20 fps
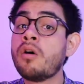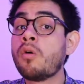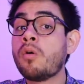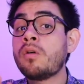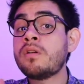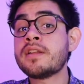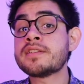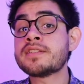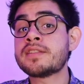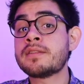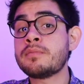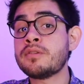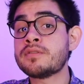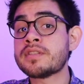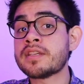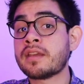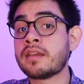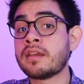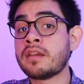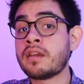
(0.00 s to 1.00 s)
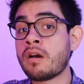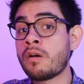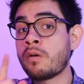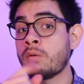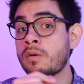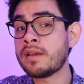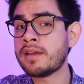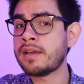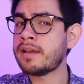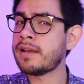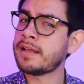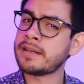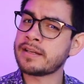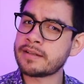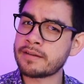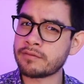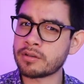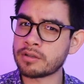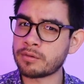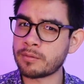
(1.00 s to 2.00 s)
or does the music go in a
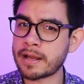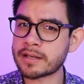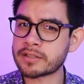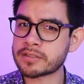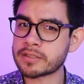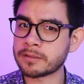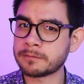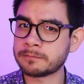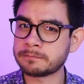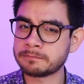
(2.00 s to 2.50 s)
different direction?